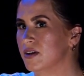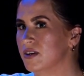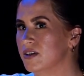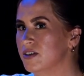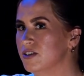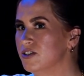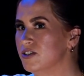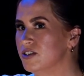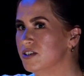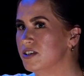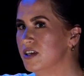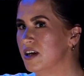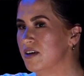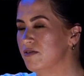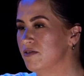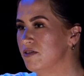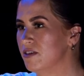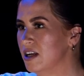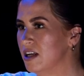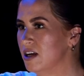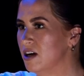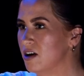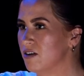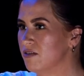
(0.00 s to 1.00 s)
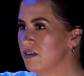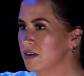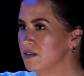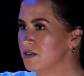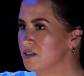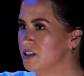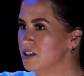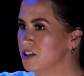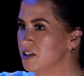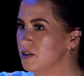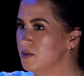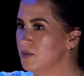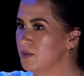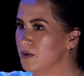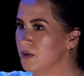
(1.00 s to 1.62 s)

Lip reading: just never really got around to do. But